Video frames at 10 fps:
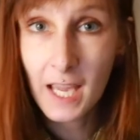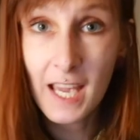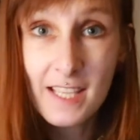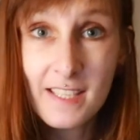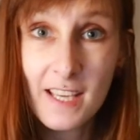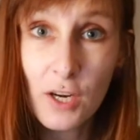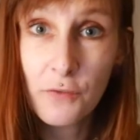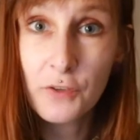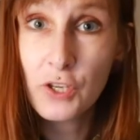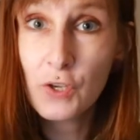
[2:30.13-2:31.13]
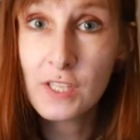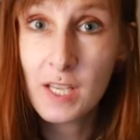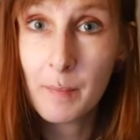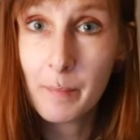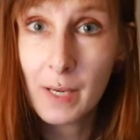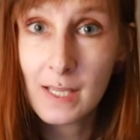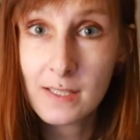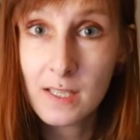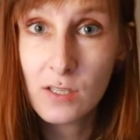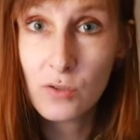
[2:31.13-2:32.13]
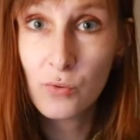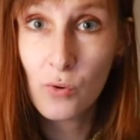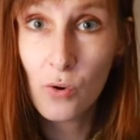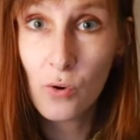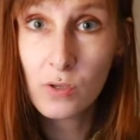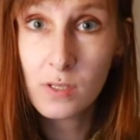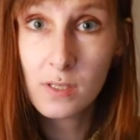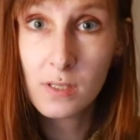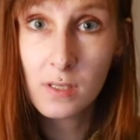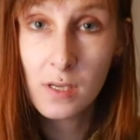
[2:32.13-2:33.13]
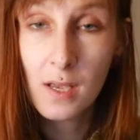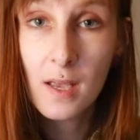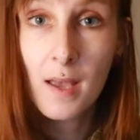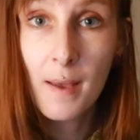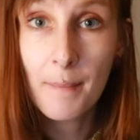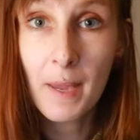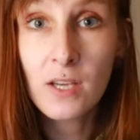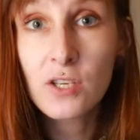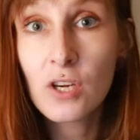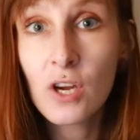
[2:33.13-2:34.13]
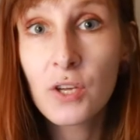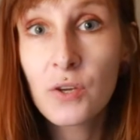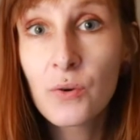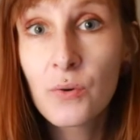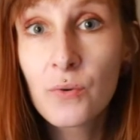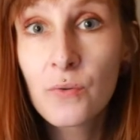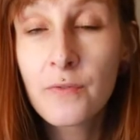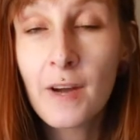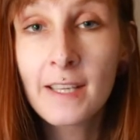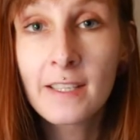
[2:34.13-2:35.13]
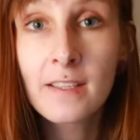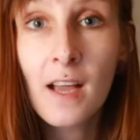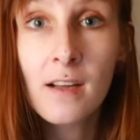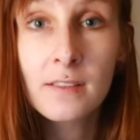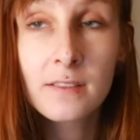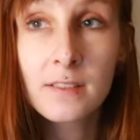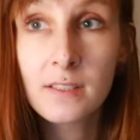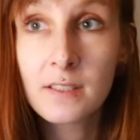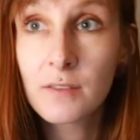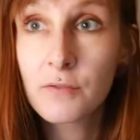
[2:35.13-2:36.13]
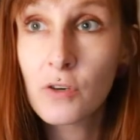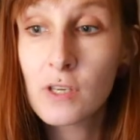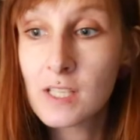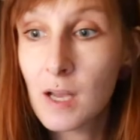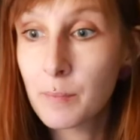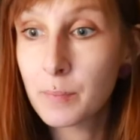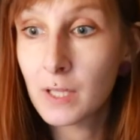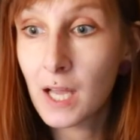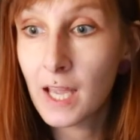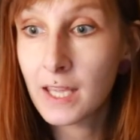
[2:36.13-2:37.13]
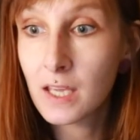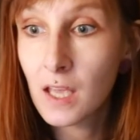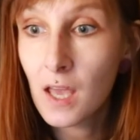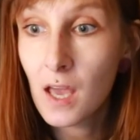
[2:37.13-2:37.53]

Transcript: Instead of using plastic straws, make sure you find an alternative, for example, like